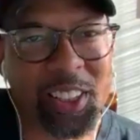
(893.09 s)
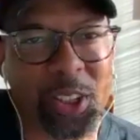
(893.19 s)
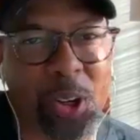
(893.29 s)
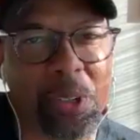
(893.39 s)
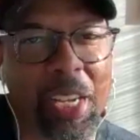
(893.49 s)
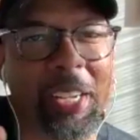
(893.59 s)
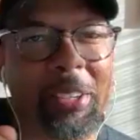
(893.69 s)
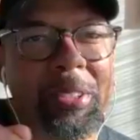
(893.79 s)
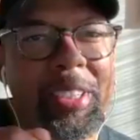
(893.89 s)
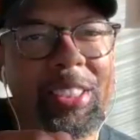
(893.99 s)
go
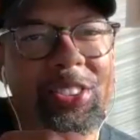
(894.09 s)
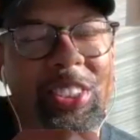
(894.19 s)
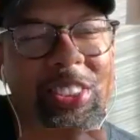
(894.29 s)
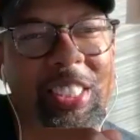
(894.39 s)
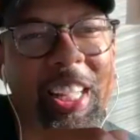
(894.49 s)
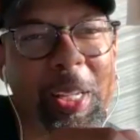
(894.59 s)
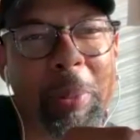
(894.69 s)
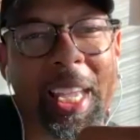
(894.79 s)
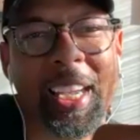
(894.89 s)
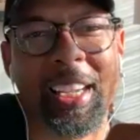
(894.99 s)
down and just like
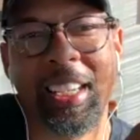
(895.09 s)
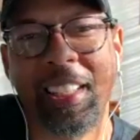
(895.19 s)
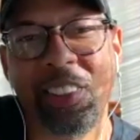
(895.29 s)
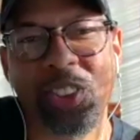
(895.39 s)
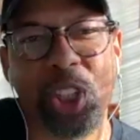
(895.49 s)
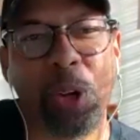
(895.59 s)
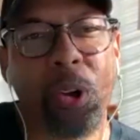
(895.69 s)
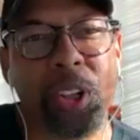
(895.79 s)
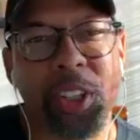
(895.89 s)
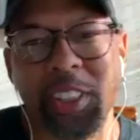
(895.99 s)
pan and show
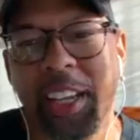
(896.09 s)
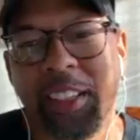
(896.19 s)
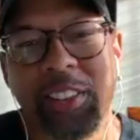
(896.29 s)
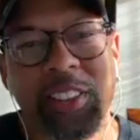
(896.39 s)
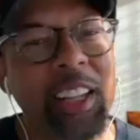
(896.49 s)
all the titles.